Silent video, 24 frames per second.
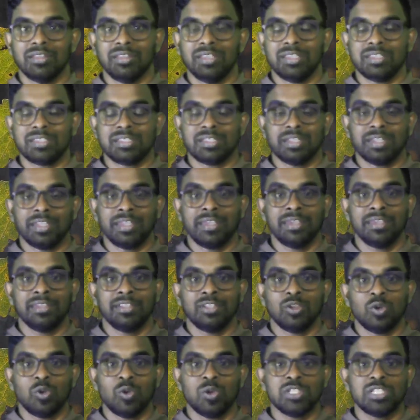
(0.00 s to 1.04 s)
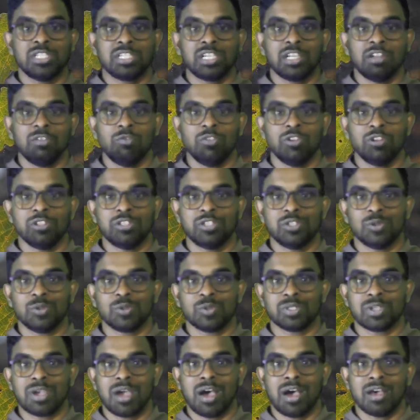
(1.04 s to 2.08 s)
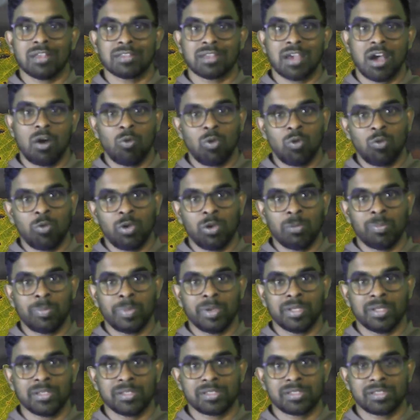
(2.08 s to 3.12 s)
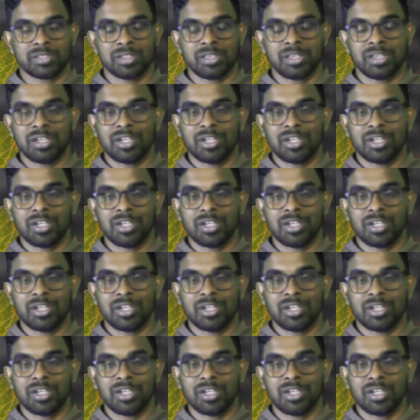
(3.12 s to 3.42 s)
these three theological virtues as our weapons